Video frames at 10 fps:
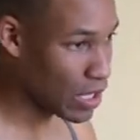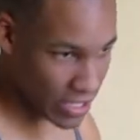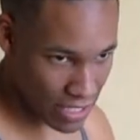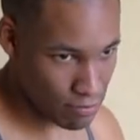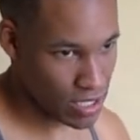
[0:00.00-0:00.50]

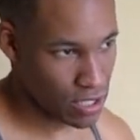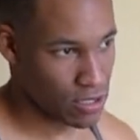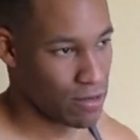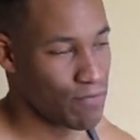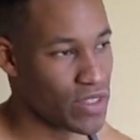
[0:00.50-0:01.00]
bulking
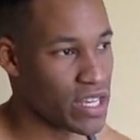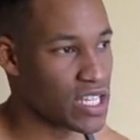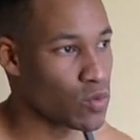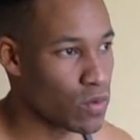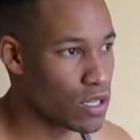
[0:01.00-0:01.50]
meals.
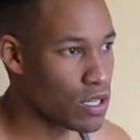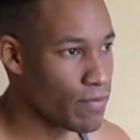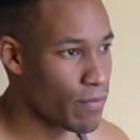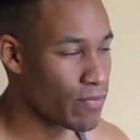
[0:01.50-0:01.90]
This will